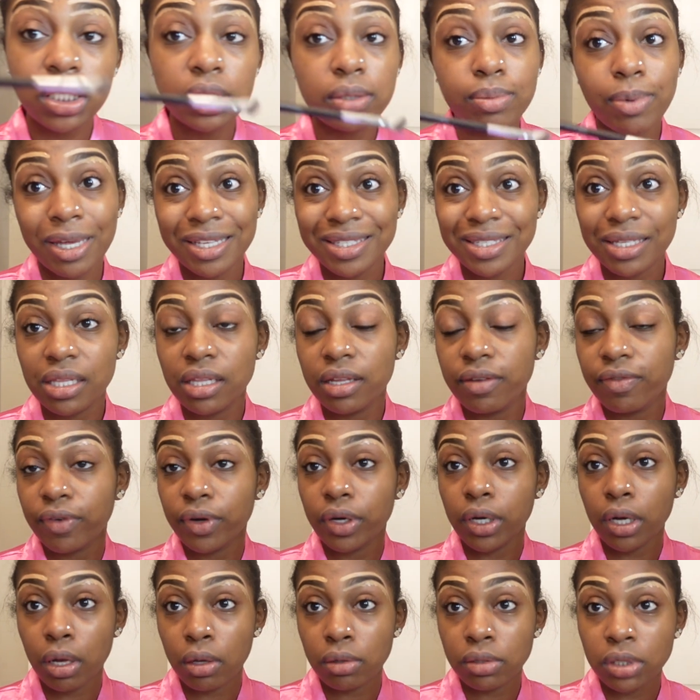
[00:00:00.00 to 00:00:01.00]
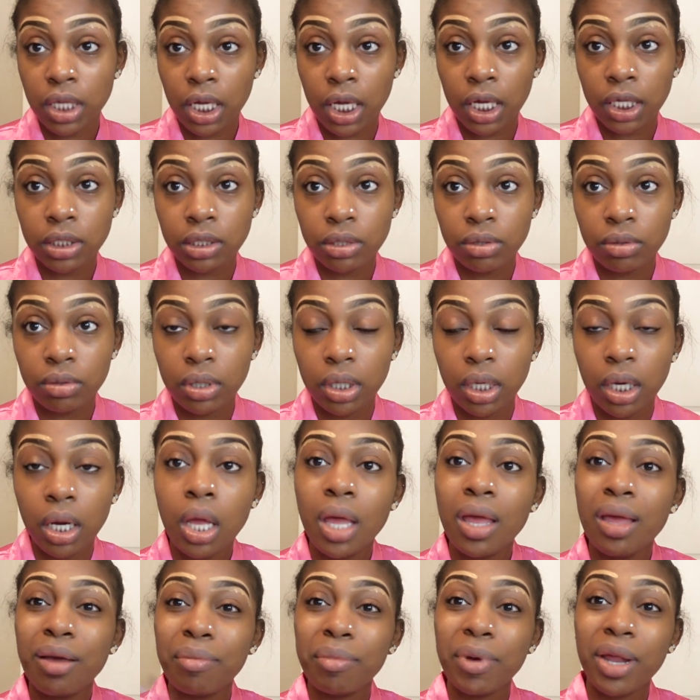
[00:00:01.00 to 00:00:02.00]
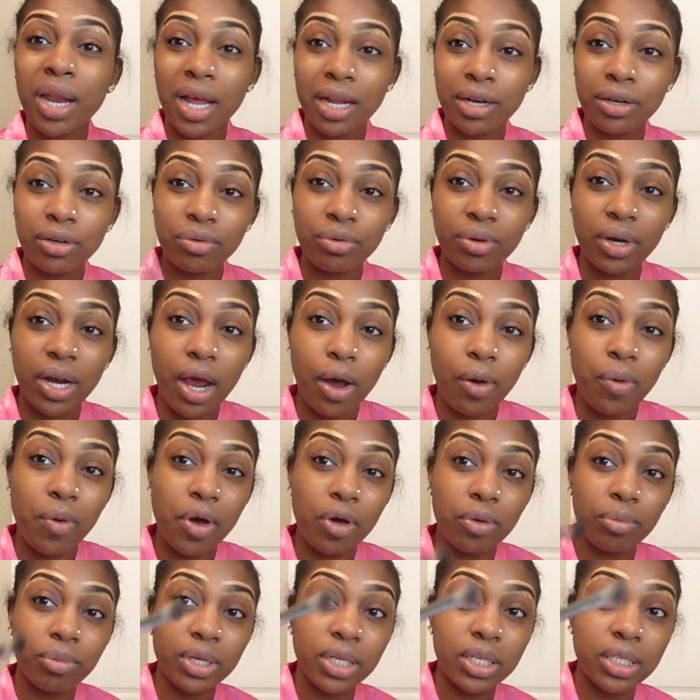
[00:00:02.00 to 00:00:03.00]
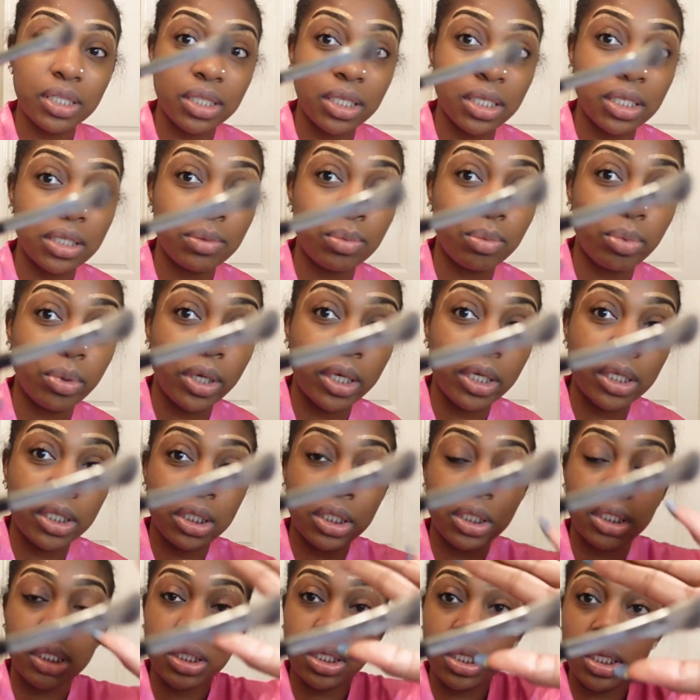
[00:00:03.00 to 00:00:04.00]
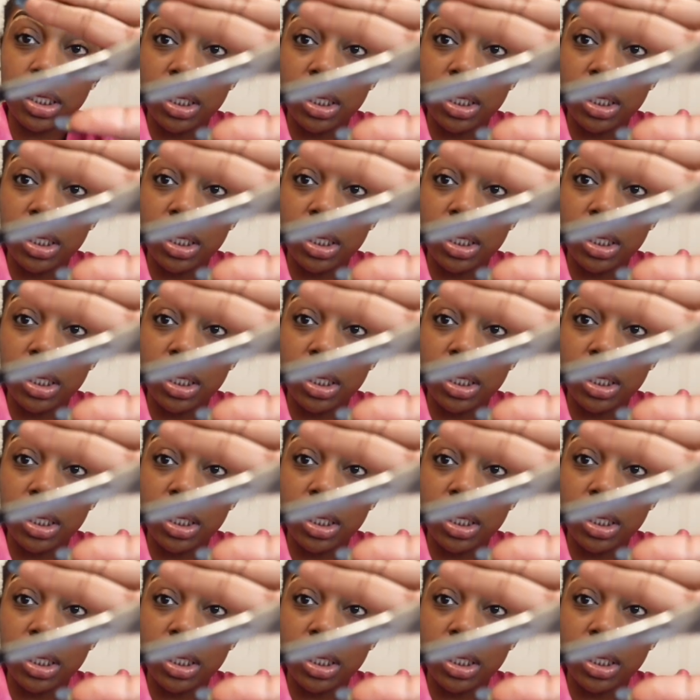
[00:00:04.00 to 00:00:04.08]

is basically for nose contour, but I do what I want because this brush